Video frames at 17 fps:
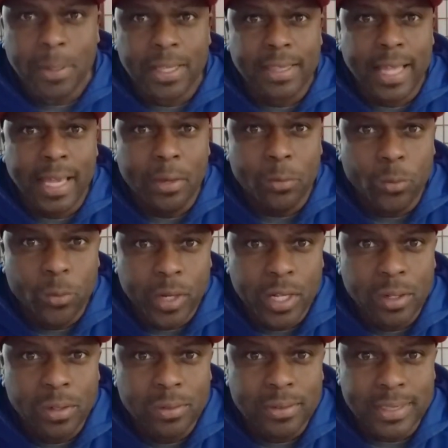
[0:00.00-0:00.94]
But they
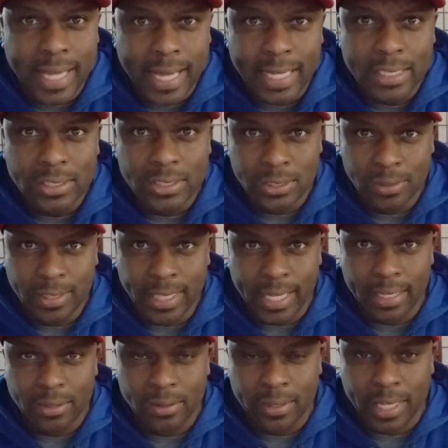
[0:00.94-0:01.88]
will not do
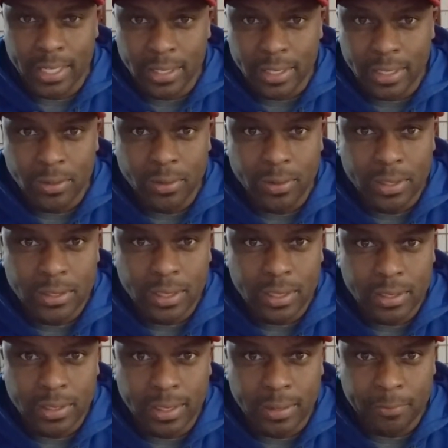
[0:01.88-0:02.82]
that. Okay, you can go ahead
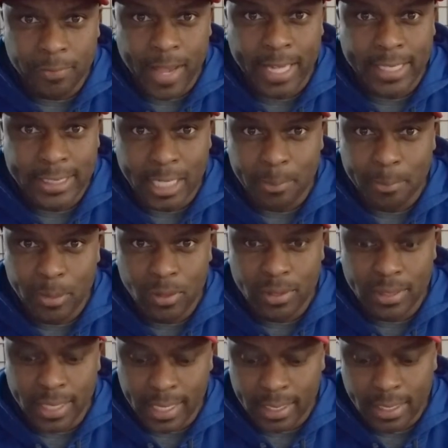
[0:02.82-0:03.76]
and fact check me
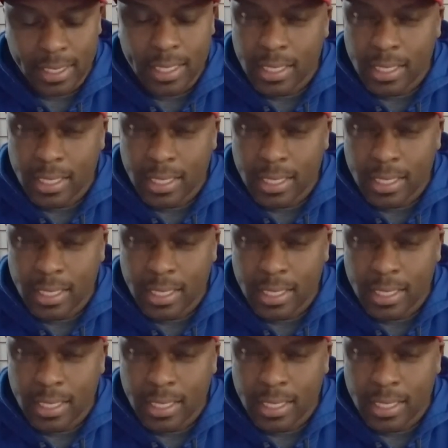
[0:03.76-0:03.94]
on that.